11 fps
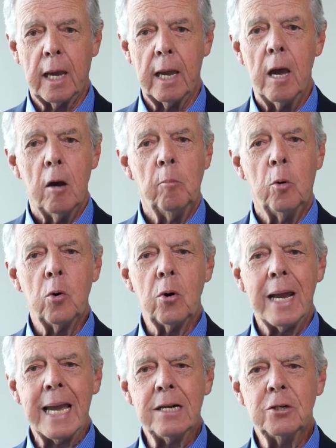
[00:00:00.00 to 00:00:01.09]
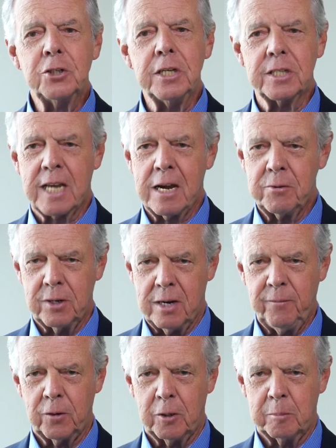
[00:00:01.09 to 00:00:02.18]
a more energy-sound
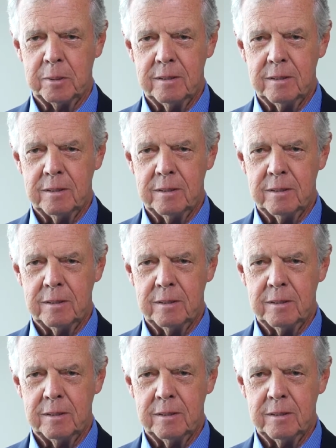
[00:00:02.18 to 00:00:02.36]
envelope.